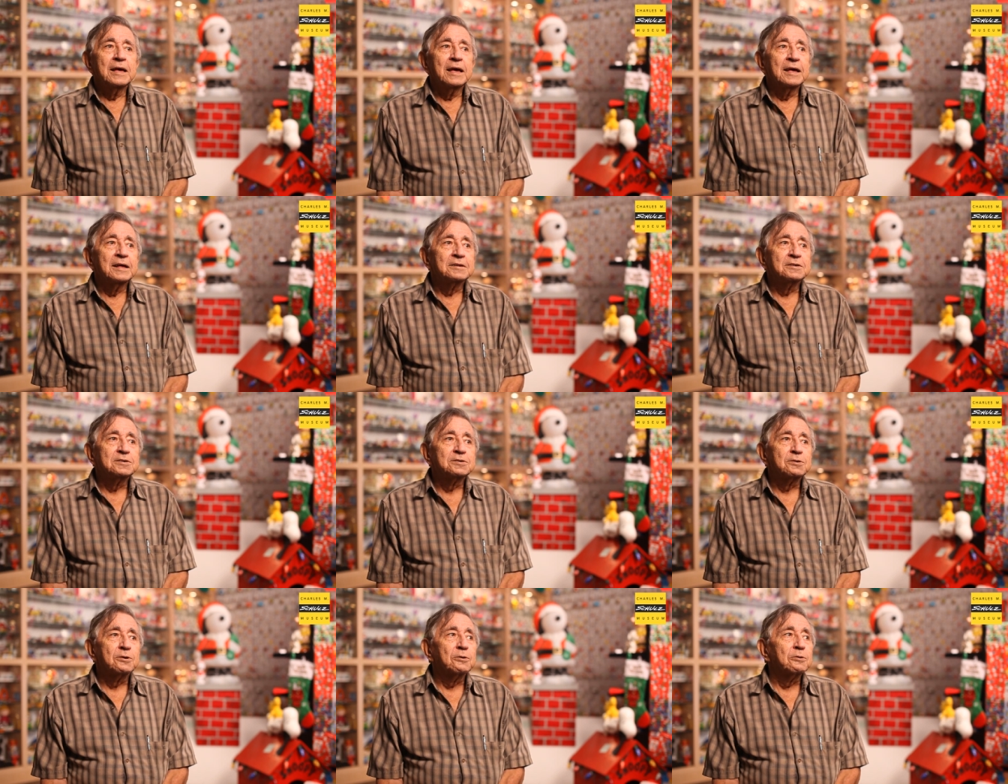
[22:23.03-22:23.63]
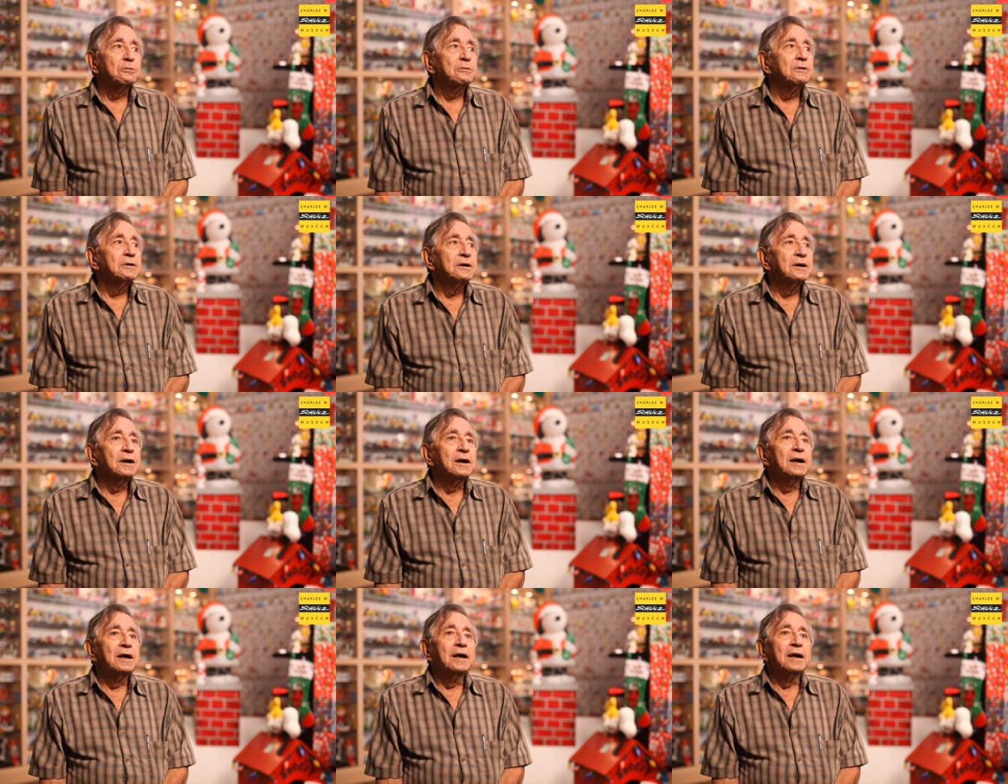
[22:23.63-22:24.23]
And so
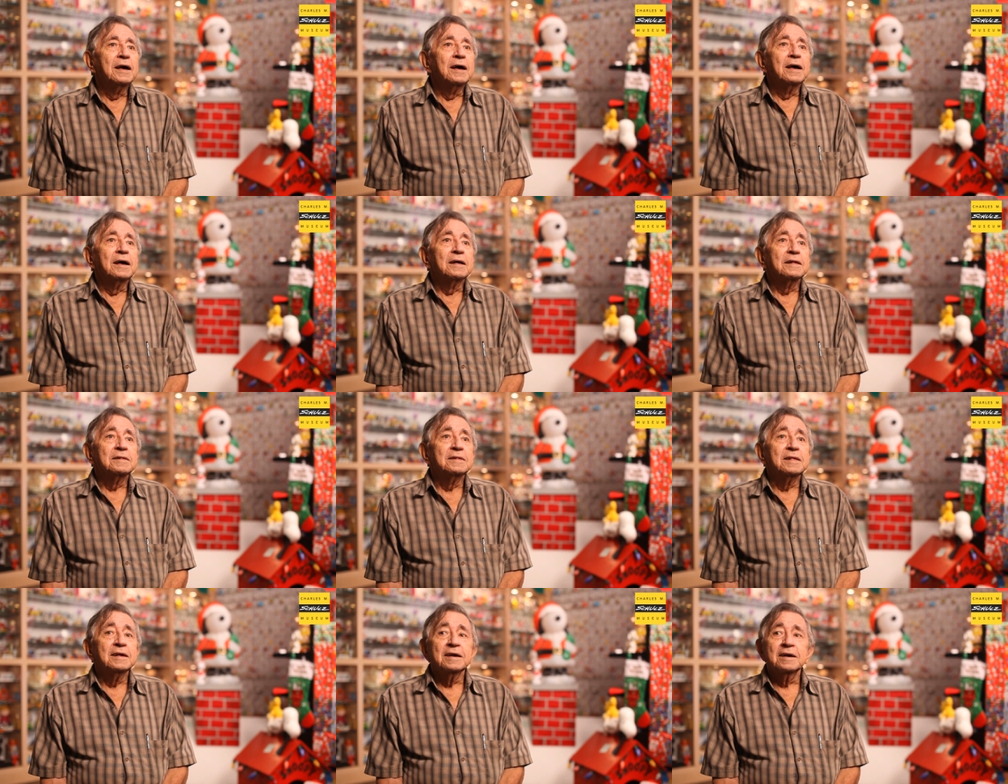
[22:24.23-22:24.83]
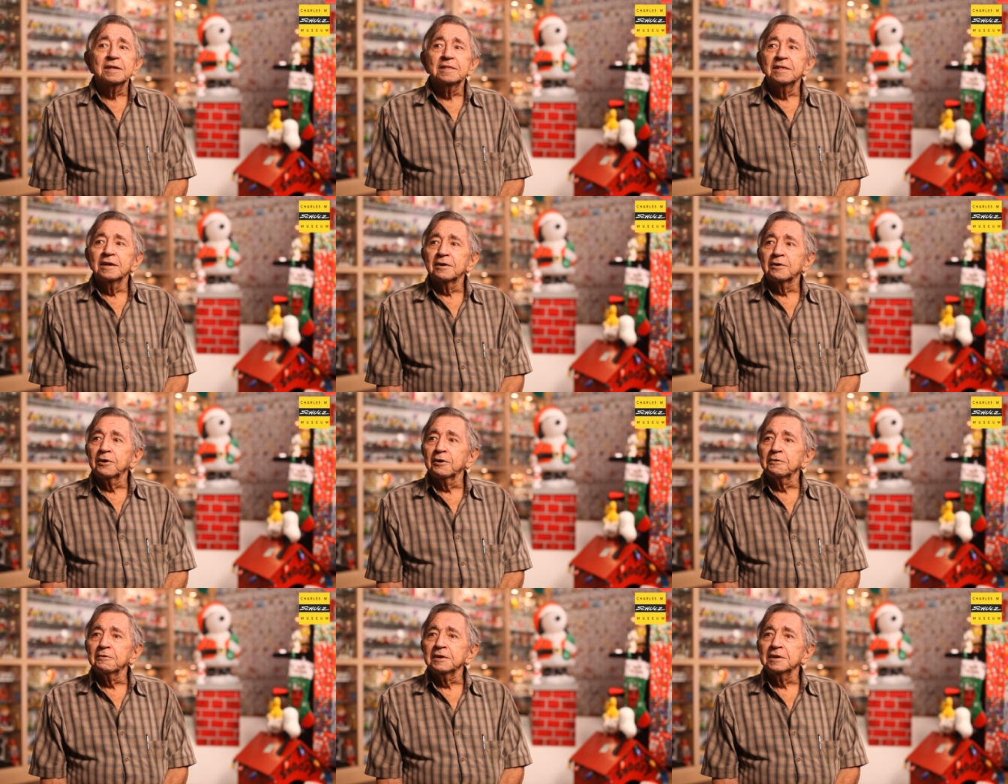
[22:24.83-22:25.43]
the, the
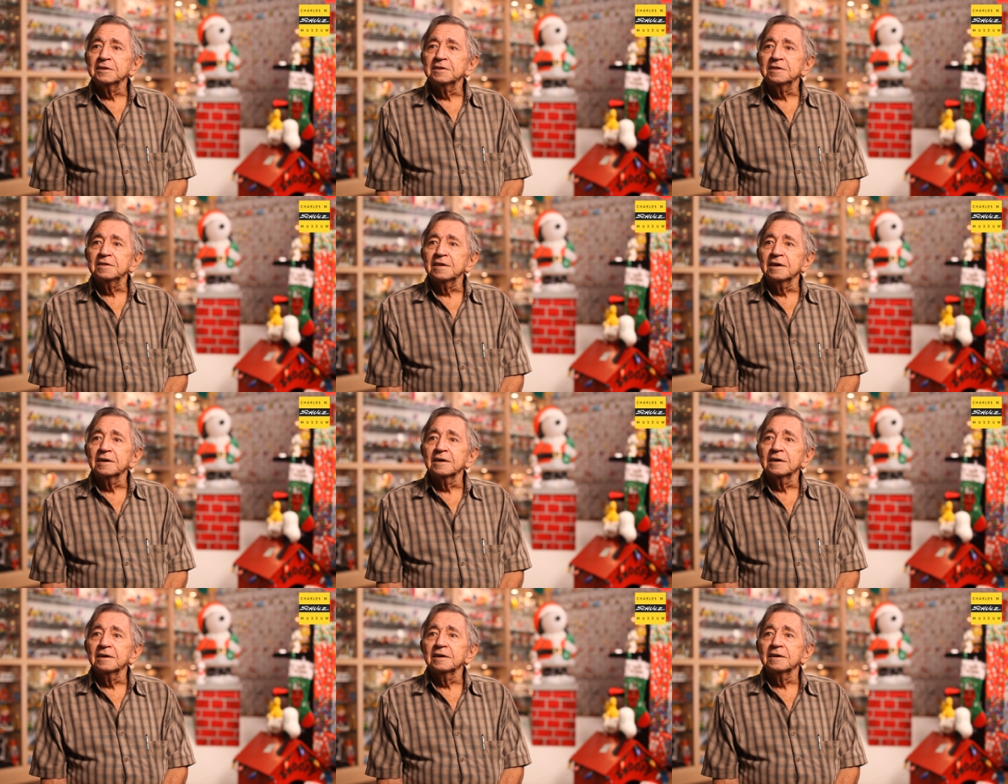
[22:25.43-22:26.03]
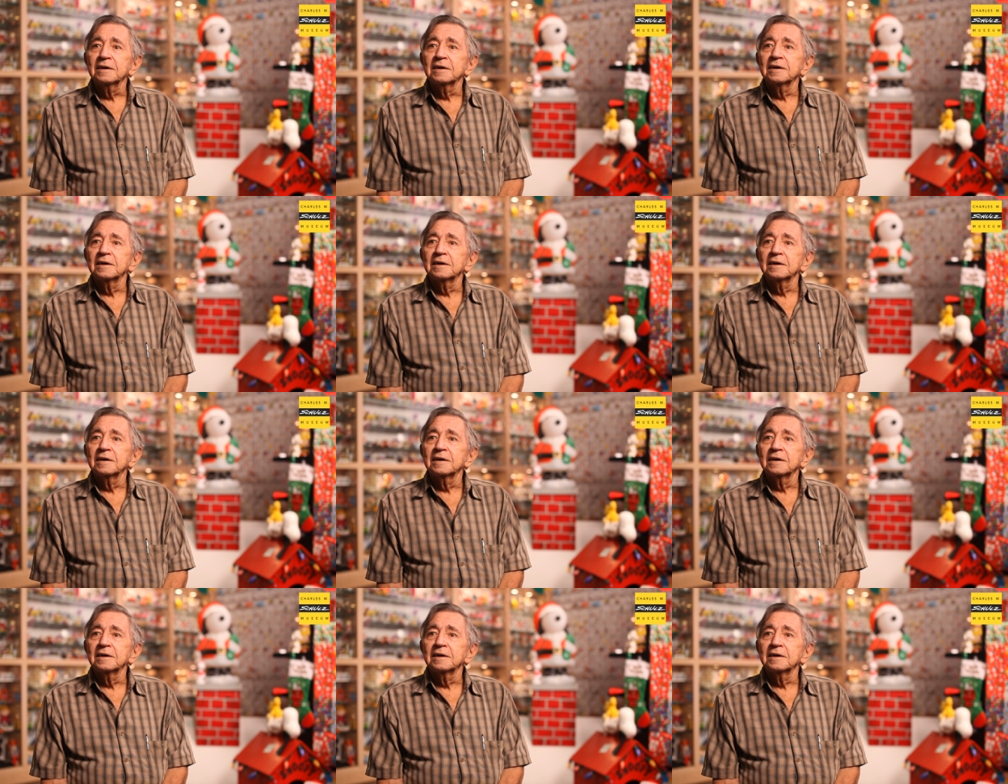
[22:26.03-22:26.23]
current uh,